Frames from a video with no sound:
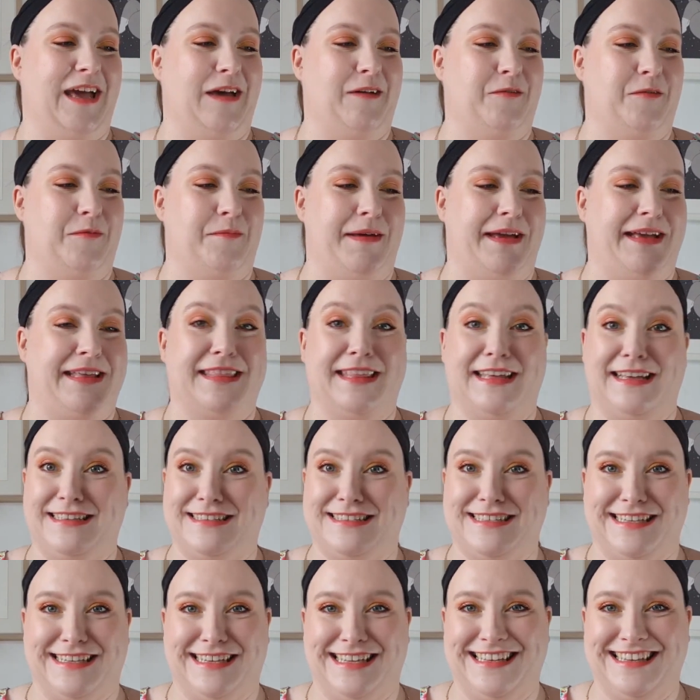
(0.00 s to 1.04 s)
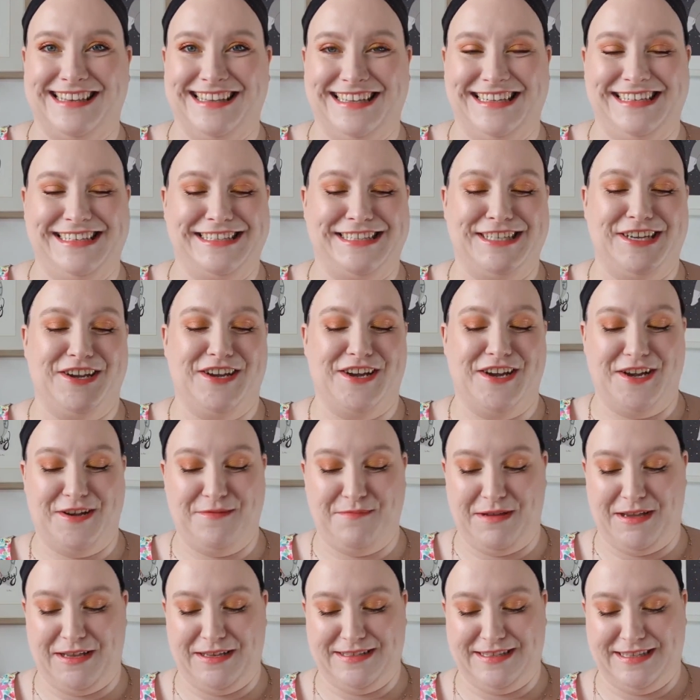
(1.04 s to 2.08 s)
will make things a little easier
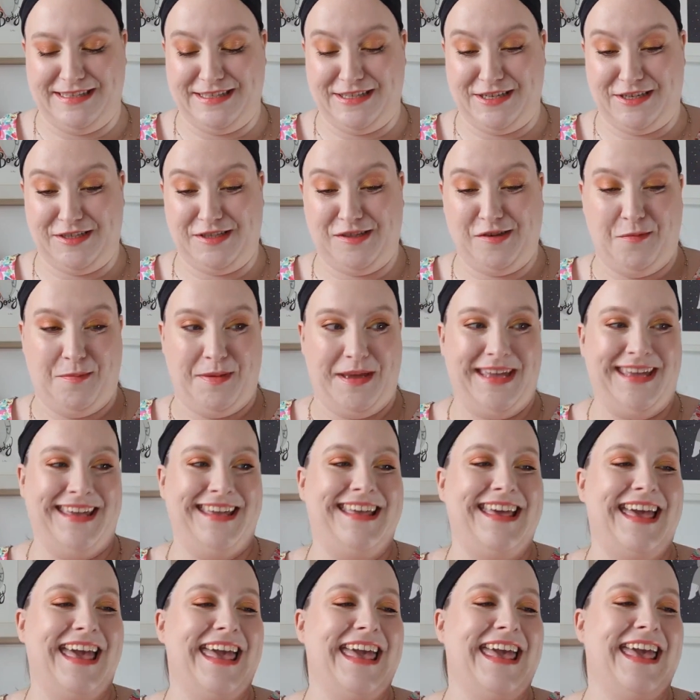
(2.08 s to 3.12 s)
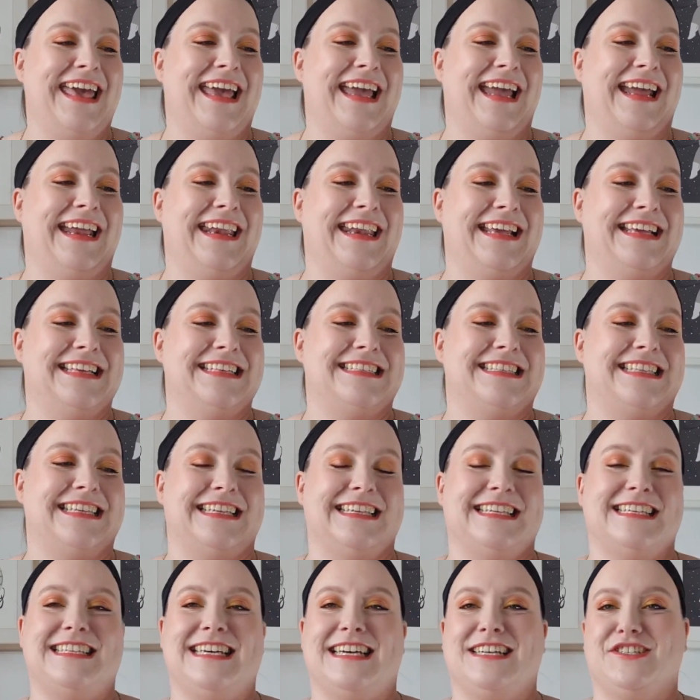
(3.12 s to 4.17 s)
because it's not so big. It is the
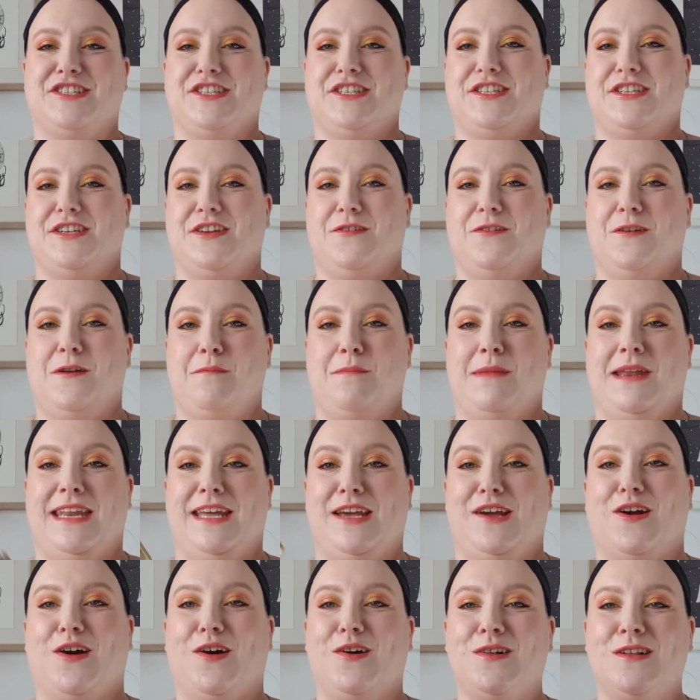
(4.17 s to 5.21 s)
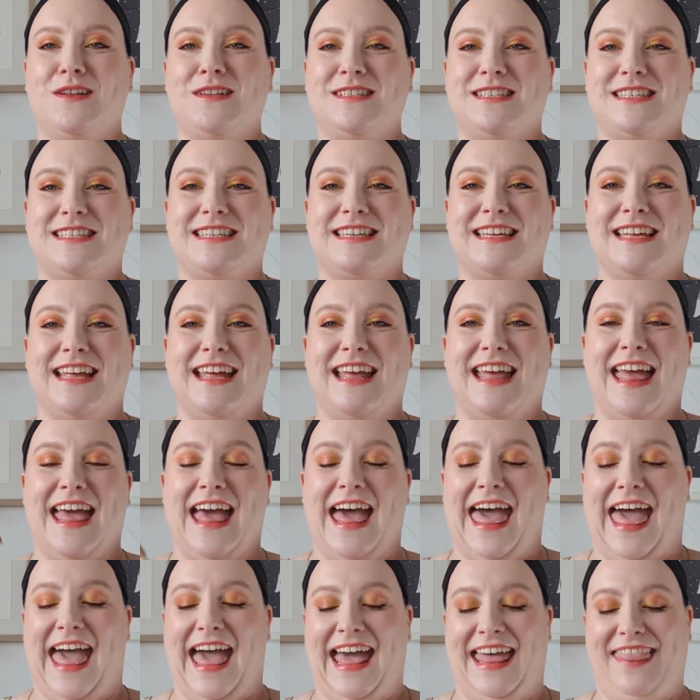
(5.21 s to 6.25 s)
Natasha Denona Mini Gold.
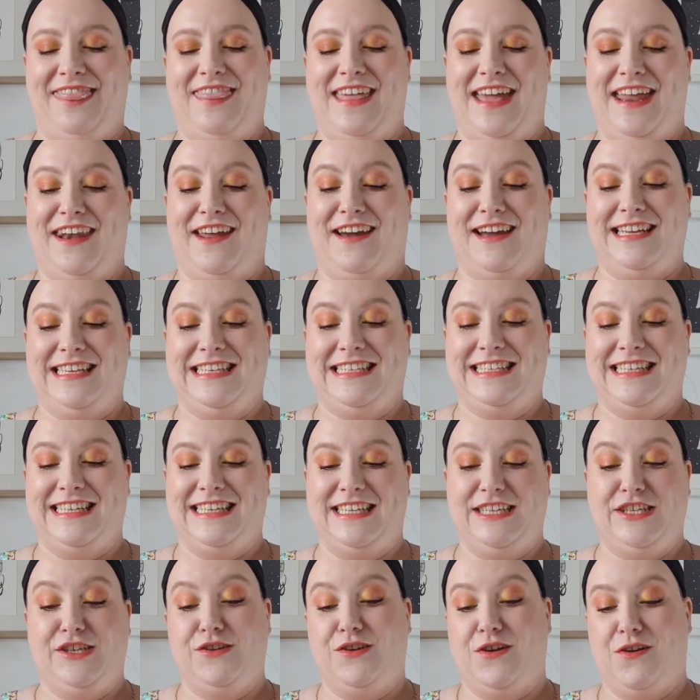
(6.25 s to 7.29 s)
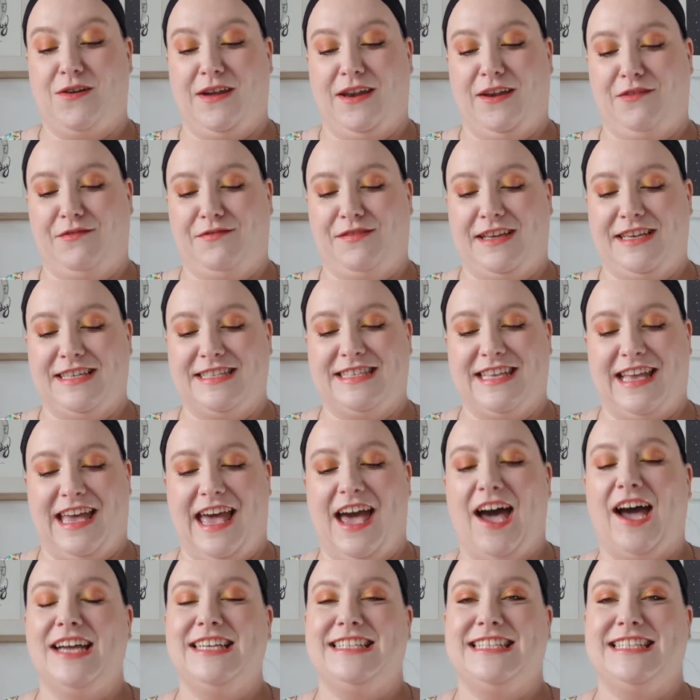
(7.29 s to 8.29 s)
And then I did, you know I love this, I